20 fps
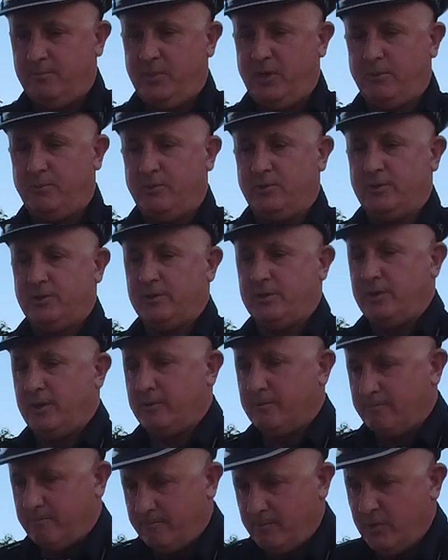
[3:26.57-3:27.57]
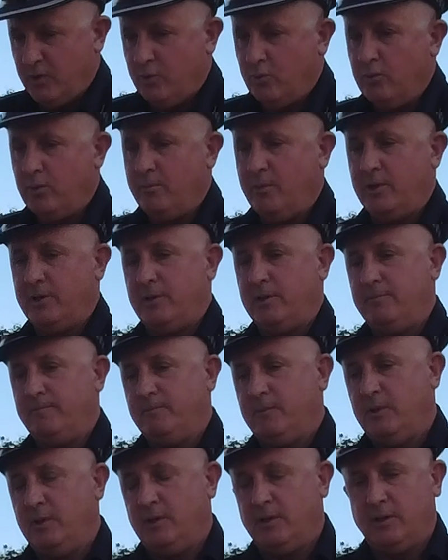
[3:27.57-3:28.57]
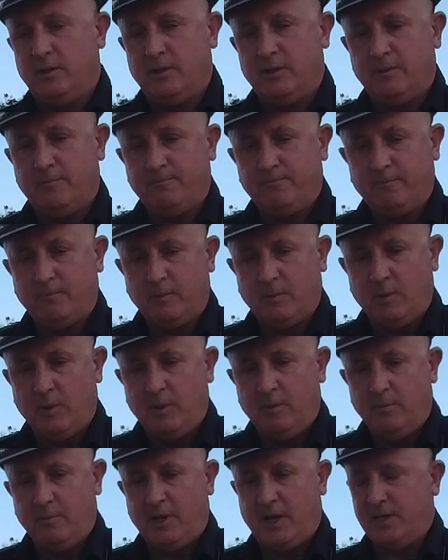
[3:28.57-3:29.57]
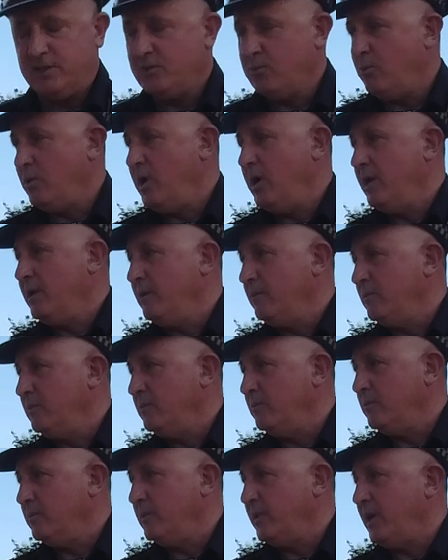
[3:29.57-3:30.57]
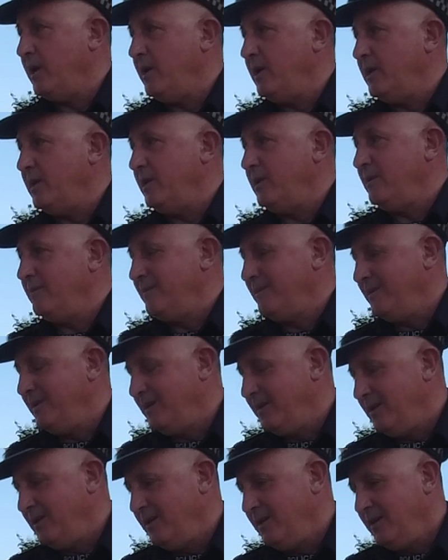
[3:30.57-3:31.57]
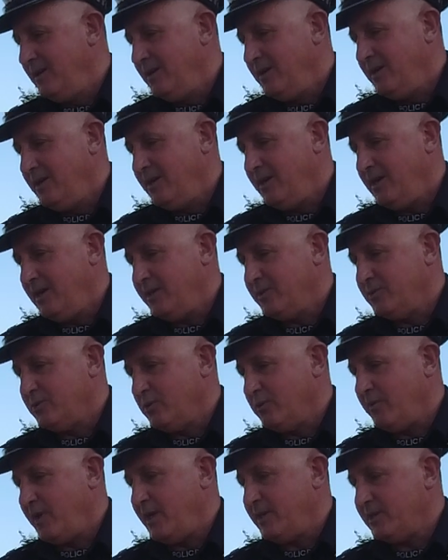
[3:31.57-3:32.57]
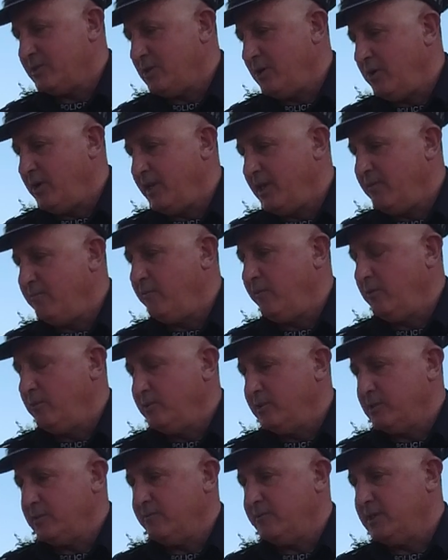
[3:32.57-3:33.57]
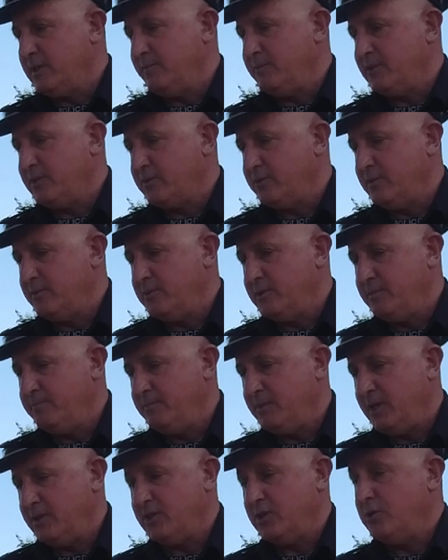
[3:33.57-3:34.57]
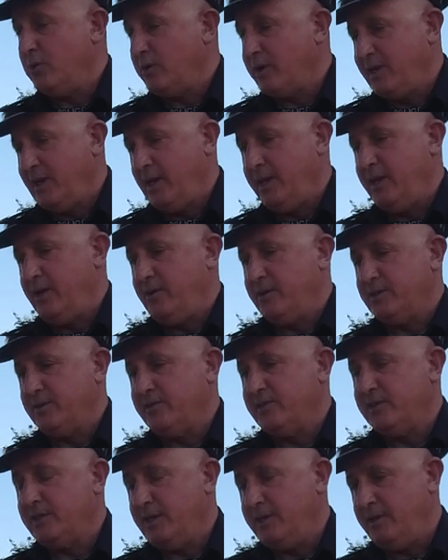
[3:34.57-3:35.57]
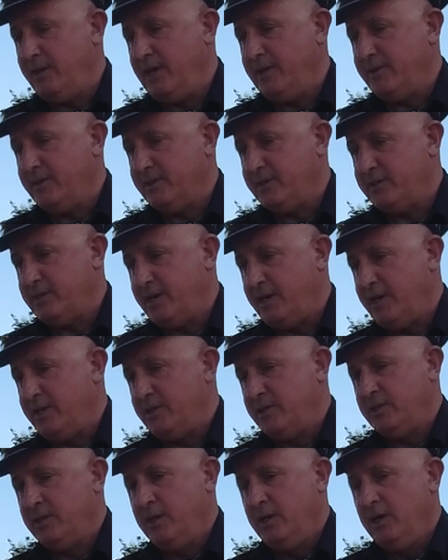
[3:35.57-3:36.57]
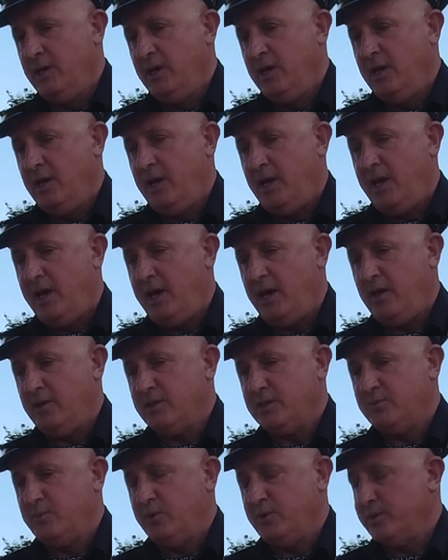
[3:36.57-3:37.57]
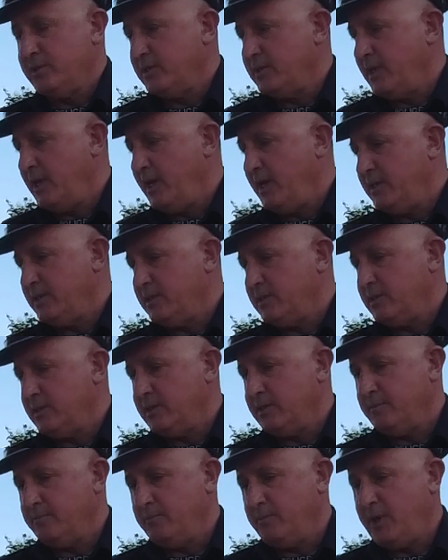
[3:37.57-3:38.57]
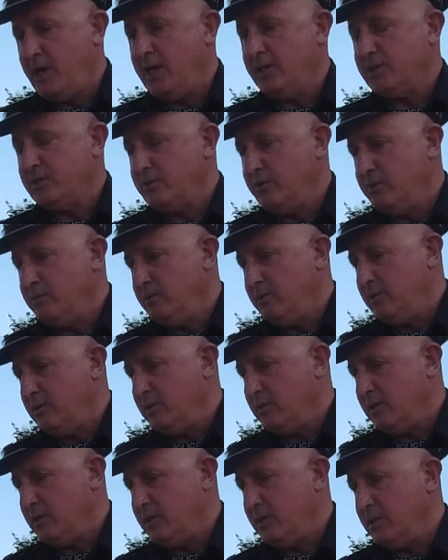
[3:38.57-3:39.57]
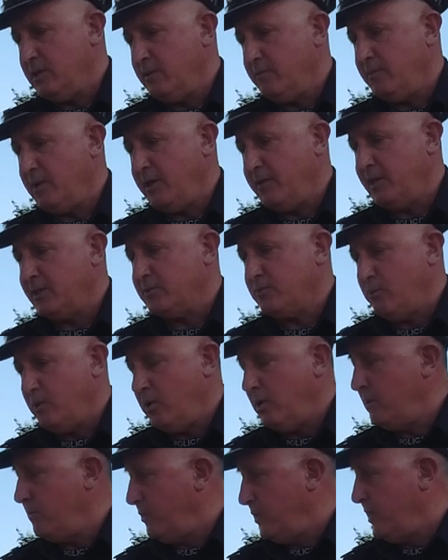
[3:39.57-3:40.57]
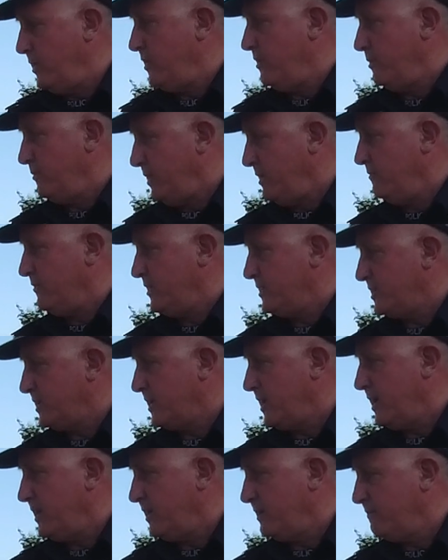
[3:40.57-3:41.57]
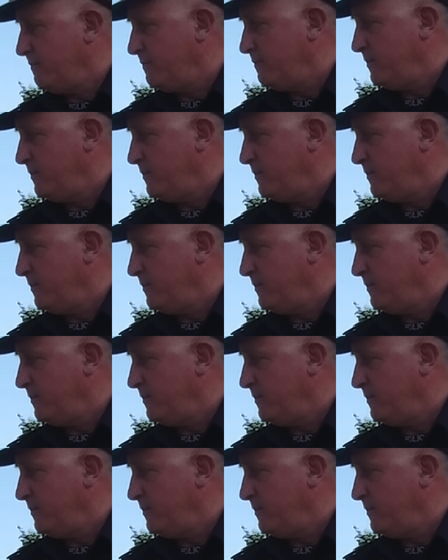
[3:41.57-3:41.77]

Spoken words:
People just don't normally pass away without any sort of outside influence of some description. It's not clear, as I said, at this stage how this person has passed on, and that's why we're investigating.